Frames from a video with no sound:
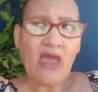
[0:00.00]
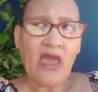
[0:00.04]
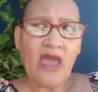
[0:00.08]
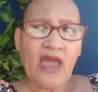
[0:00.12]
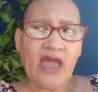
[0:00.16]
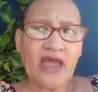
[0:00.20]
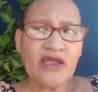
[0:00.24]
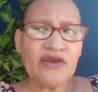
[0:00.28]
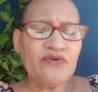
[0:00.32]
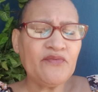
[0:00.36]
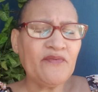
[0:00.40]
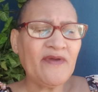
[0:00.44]

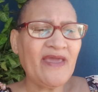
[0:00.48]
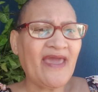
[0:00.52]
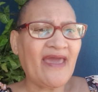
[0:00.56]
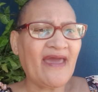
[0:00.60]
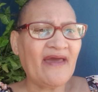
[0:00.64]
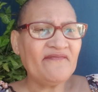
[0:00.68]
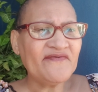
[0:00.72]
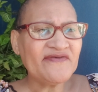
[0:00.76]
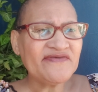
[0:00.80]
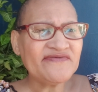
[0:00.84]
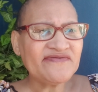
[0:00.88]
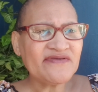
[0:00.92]
And we
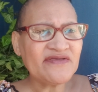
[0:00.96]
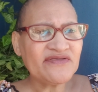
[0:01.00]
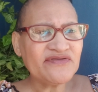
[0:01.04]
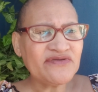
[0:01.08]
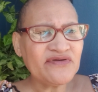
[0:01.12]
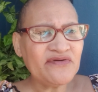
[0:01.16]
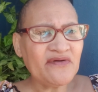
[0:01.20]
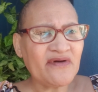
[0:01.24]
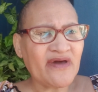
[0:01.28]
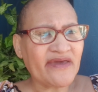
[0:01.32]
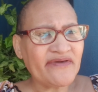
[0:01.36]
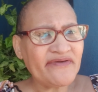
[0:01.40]
have a
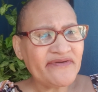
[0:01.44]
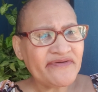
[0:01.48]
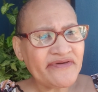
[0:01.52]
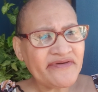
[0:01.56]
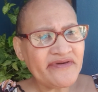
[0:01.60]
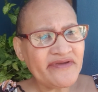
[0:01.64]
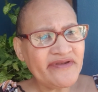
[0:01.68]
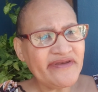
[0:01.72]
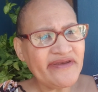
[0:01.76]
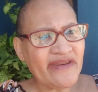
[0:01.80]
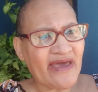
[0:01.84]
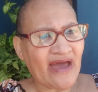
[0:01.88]

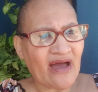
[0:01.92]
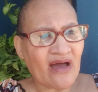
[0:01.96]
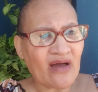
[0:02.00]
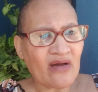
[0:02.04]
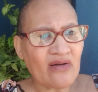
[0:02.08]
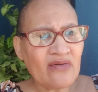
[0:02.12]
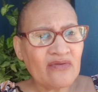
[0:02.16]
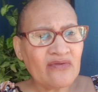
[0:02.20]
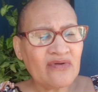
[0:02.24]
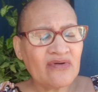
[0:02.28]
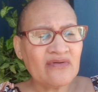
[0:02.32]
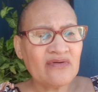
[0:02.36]
situation
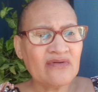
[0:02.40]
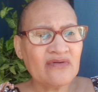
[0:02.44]
now